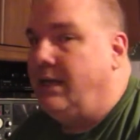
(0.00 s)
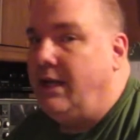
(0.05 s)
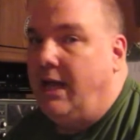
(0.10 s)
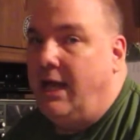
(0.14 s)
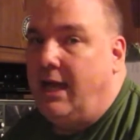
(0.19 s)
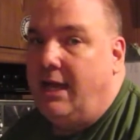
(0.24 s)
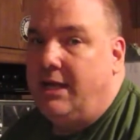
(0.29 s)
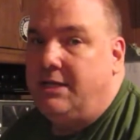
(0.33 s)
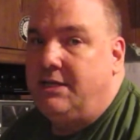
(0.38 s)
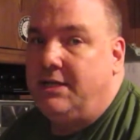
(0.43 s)

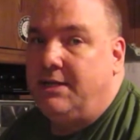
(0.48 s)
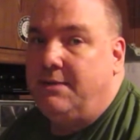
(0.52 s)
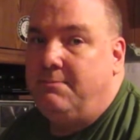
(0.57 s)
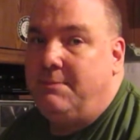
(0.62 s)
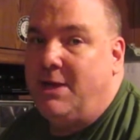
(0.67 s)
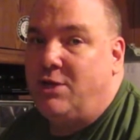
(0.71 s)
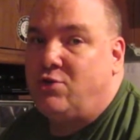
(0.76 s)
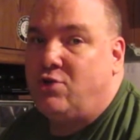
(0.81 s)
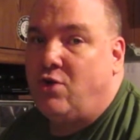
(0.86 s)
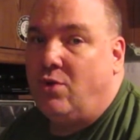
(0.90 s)
And
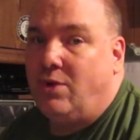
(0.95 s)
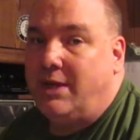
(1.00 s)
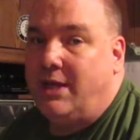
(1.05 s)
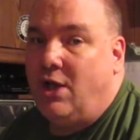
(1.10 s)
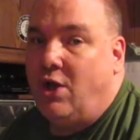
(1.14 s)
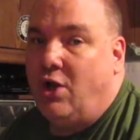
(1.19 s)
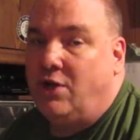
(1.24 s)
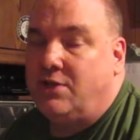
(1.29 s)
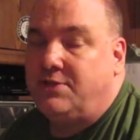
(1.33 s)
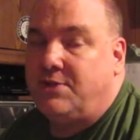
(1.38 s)

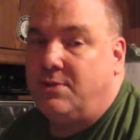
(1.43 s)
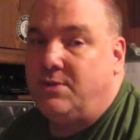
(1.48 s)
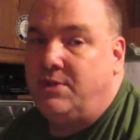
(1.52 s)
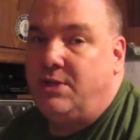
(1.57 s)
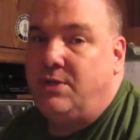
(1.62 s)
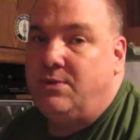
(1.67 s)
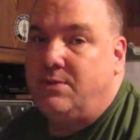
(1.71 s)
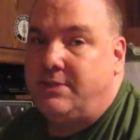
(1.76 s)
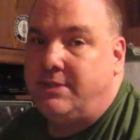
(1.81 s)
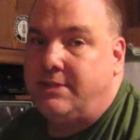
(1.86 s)
Metrolink also
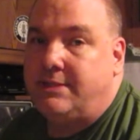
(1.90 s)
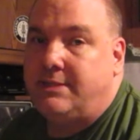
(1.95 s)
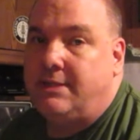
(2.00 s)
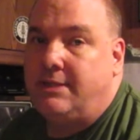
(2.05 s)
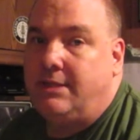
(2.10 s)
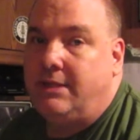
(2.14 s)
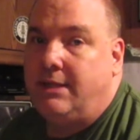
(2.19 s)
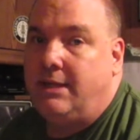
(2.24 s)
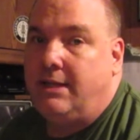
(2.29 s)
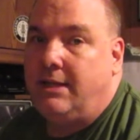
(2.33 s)
uses